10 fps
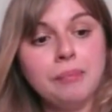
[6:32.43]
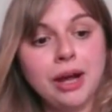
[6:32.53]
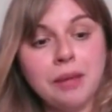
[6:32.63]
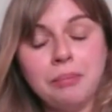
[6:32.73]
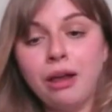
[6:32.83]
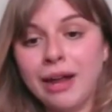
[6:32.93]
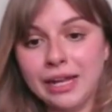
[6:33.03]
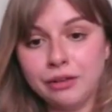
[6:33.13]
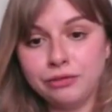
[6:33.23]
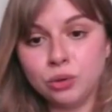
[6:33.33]
by
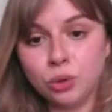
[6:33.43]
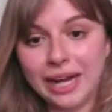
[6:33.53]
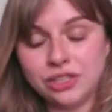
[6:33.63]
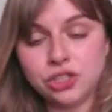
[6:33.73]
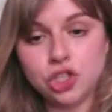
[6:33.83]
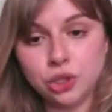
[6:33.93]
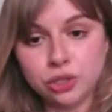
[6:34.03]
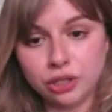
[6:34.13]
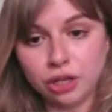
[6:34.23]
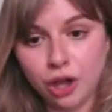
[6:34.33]
applying for a
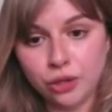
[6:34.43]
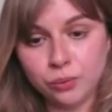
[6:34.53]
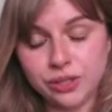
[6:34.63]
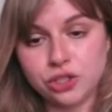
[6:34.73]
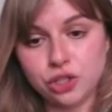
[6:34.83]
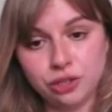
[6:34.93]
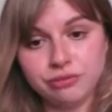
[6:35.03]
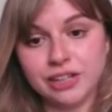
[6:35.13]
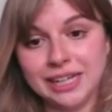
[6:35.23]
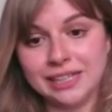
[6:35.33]
student loan with
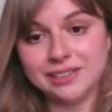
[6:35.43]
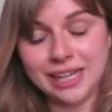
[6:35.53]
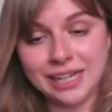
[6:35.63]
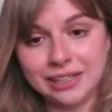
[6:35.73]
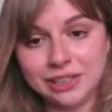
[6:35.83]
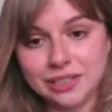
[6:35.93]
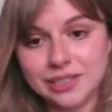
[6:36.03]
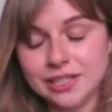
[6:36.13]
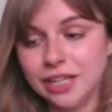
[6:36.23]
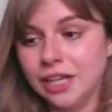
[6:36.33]
Student Finance
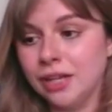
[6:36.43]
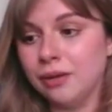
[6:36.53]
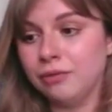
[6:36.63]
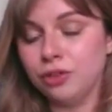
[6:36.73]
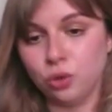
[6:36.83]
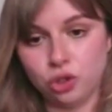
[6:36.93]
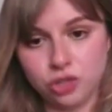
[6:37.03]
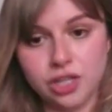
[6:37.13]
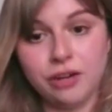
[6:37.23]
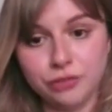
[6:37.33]
England for you
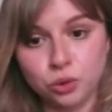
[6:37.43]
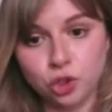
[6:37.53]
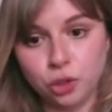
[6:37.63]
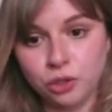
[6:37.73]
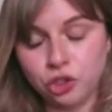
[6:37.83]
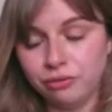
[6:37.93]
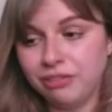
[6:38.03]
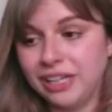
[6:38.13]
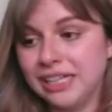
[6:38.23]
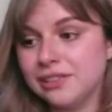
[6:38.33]
to cover your tuition
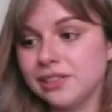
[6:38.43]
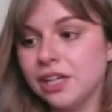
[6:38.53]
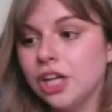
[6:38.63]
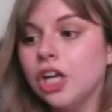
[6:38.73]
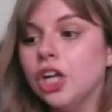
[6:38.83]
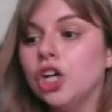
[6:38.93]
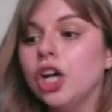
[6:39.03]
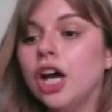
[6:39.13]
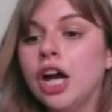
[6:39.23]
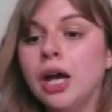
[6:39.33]
fees.
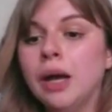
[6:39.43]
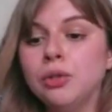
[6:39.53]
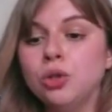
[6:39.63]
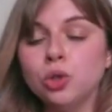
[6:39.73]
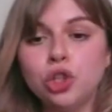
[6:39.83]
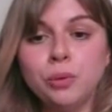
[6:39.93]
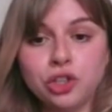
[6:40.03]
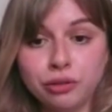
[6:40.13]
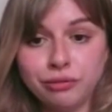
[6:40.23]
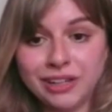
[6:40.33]
Your
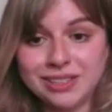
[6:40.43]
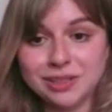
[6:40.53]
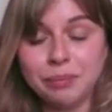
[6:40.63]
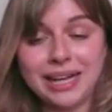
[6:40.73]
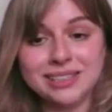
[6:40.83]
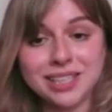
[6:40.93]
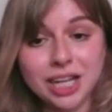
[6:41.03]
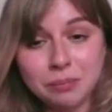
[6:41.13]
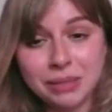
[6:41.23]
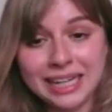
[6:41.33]
tuition fees are paid
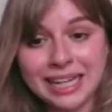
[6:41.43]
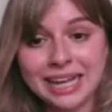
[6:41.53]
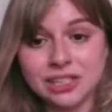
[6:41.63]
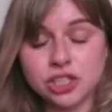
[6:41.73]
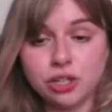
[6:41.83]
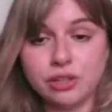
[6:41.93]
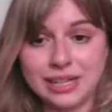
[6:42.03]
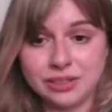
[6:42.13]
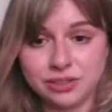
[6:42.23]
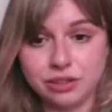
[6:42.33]
termly at
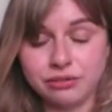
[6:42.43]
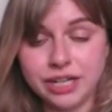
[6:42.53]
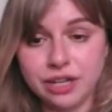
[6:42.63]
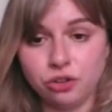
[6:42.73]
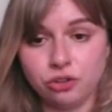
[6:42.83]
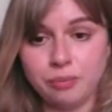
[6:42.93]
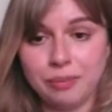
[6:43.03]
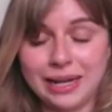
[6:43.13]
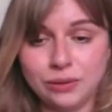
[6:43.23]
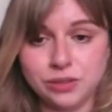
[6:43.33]

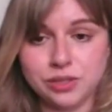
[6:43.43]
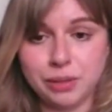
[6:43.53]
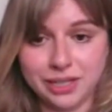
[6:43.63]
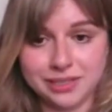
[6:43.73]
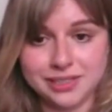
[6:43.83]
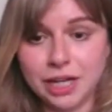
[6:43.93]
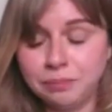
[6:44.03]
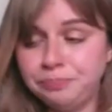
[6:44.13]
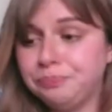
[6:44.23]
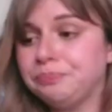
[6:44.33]
£2,300 per
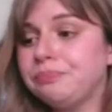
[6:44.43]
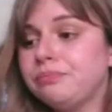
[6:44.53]
term.